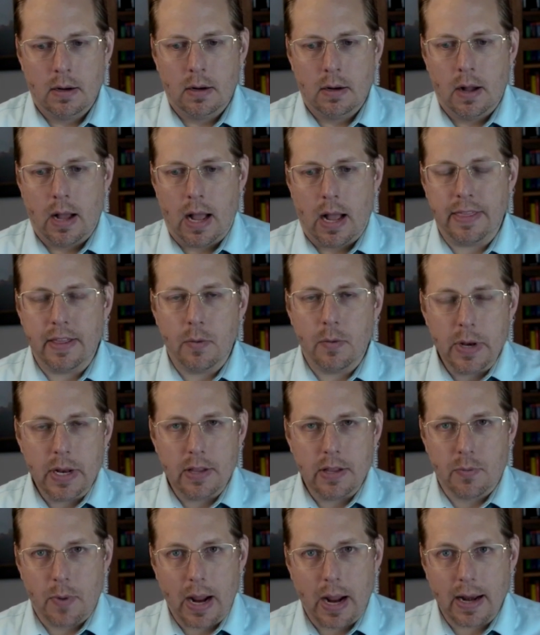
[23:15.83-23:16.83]
I think we need
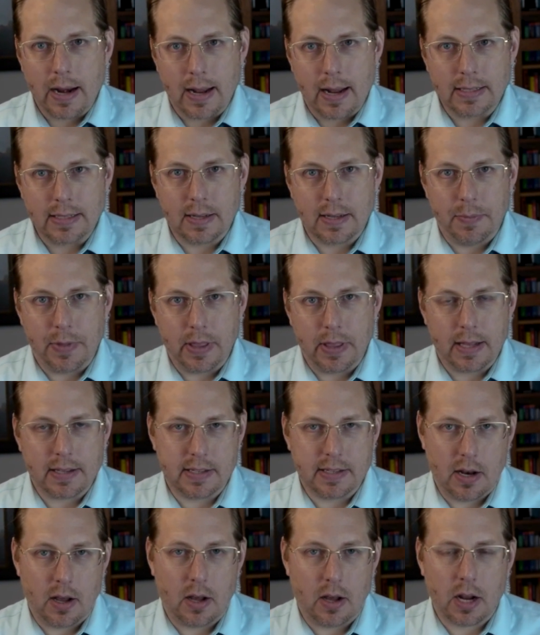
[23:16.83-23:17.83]
to recognize something that's
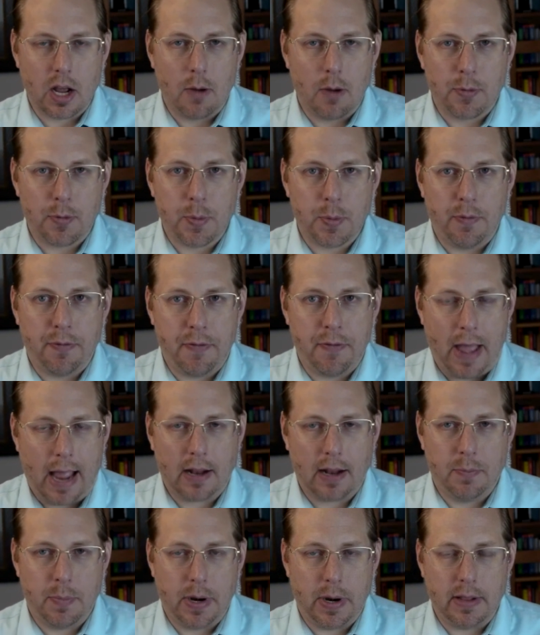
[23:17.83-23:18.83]
an uncomfortable
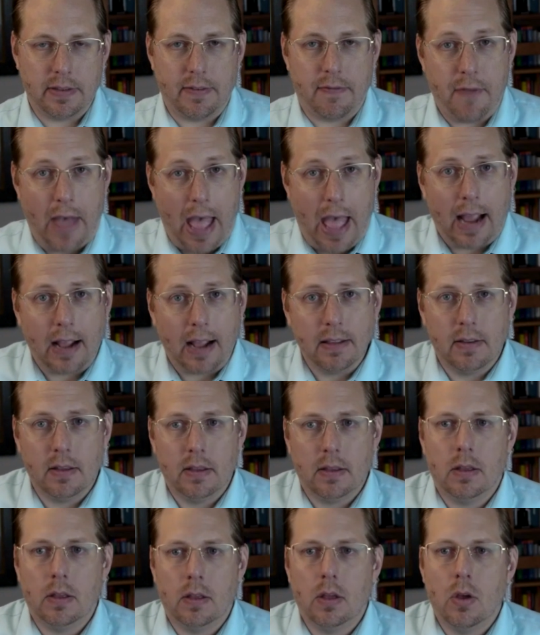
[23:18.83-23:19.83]
fact, but it's a fact.
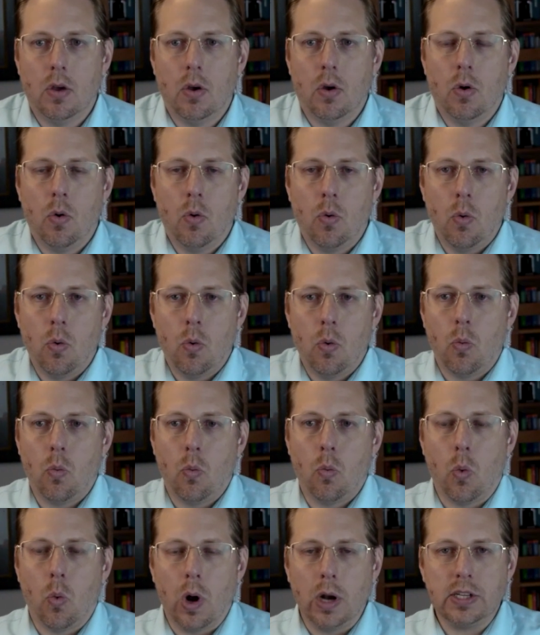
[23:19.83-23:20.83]

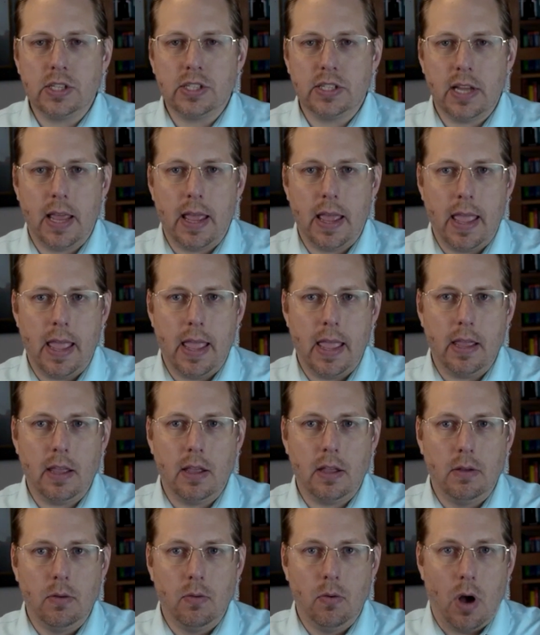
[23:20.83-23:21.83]
Once a
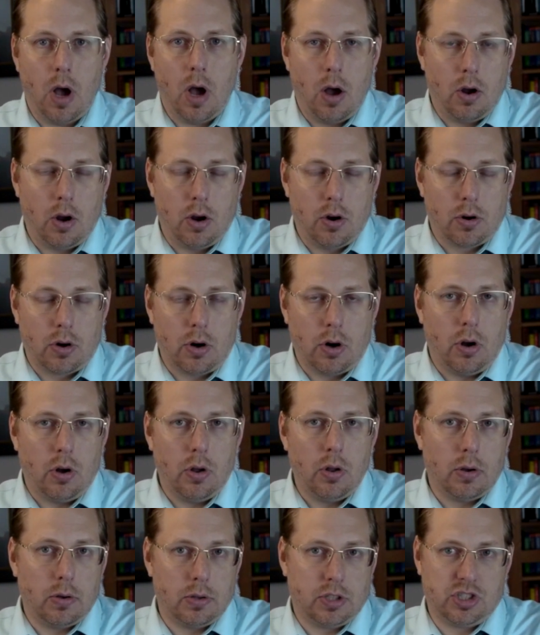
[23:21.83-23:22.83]

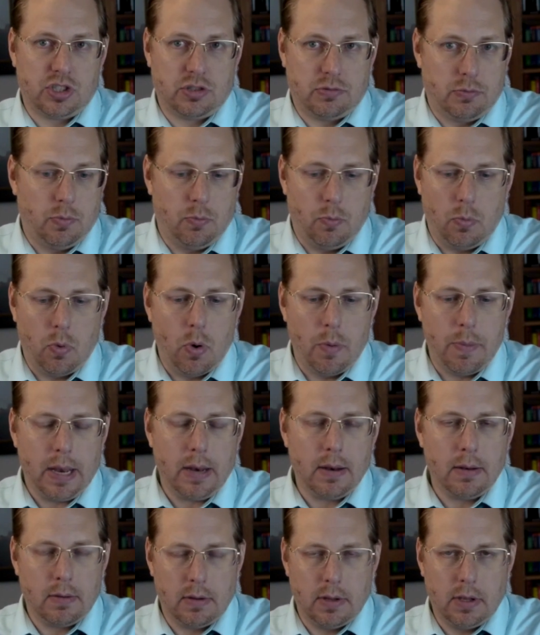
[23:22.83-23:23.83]
girl,
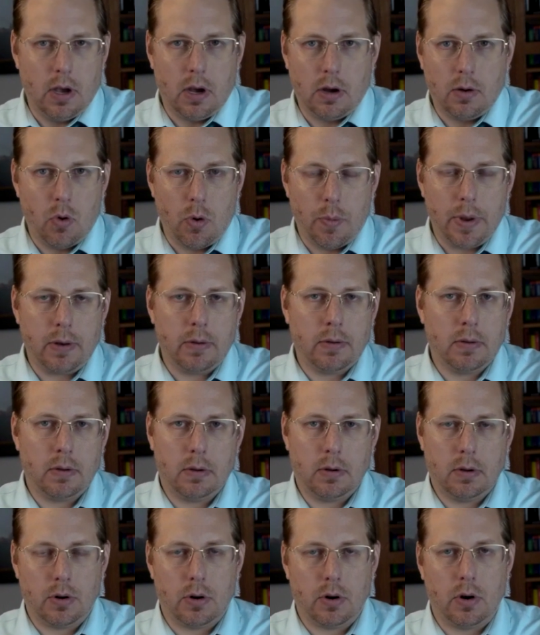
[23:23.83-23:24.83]
young woman,
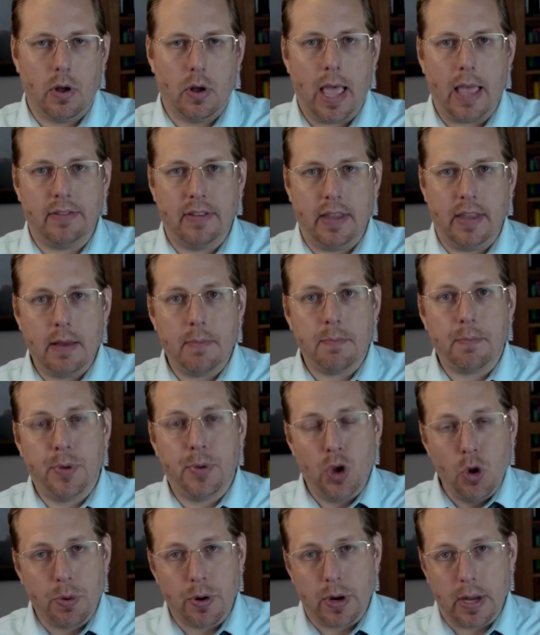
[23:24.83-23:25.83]
girl has hit
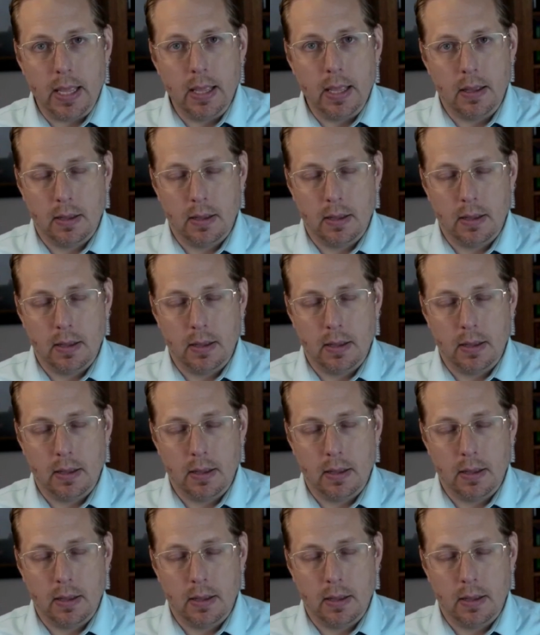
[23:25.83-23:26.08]
puberty,